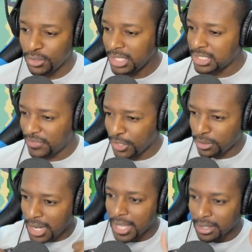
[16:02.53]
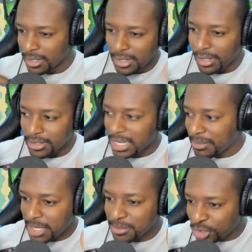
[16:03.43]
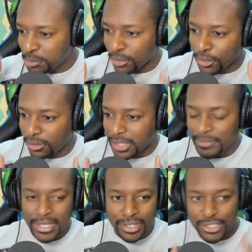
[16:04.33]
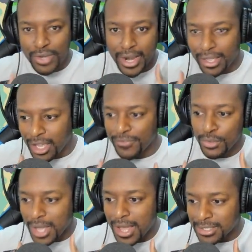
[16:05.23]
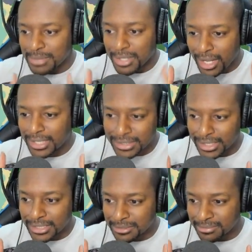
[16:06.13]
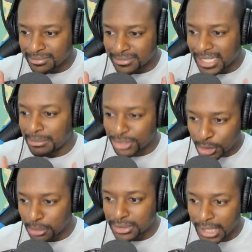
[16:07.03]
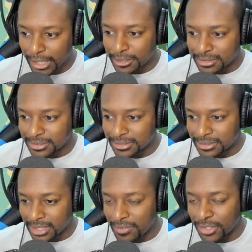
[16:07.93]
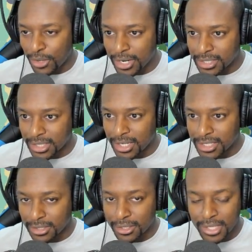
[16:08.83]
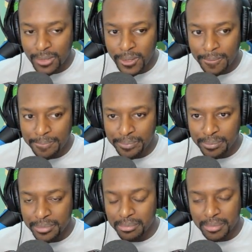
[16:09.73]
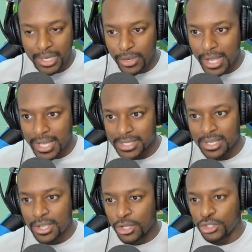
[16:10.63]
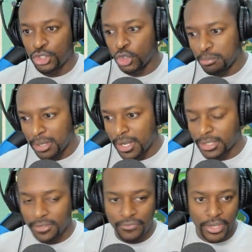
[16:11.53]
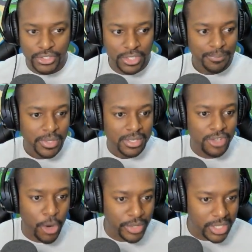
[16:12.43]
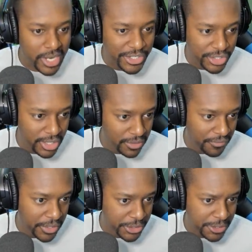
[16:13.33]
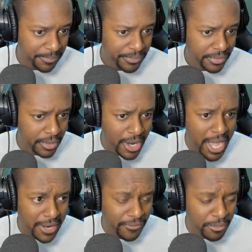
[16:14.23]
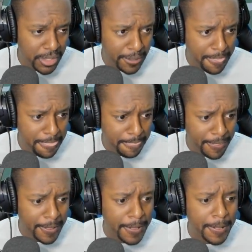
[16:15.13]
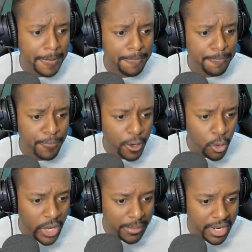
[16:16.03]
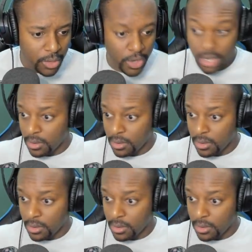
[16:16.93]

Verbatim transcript: you leave this video a like because I'm up super early to try to give you guys some content and I'm super tired, even though I doesn't, it doesn't look that way. But anyway, guys, June bugs and fish. Sorry we didn't catch any of the fish. They're hiding from me. Um, oh, wait a minute. Wait,